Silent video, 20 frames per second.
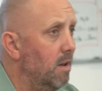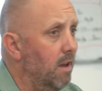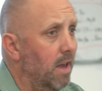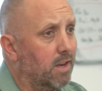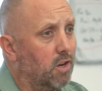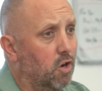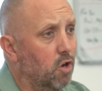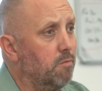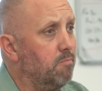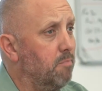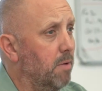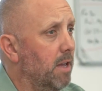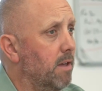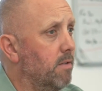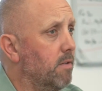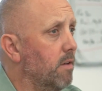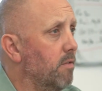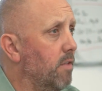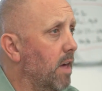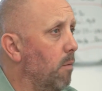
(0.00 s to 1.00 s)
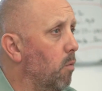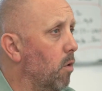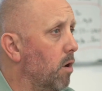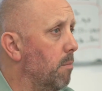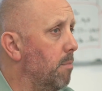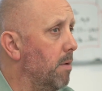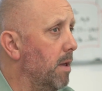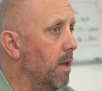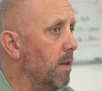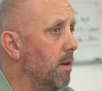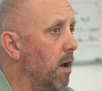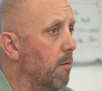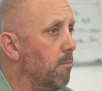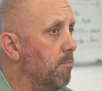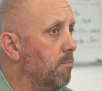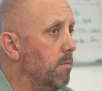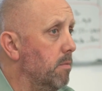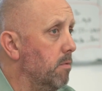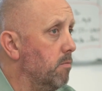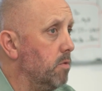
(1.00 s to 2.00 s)
It could be that they want to be,
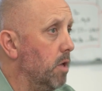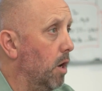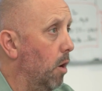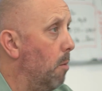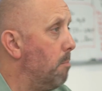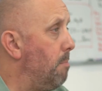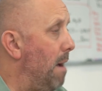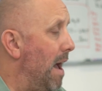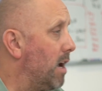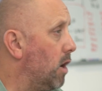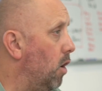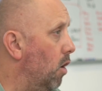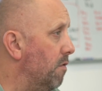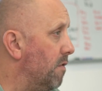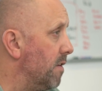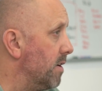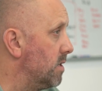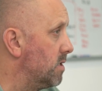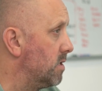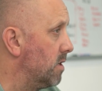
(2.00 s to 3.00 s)
back office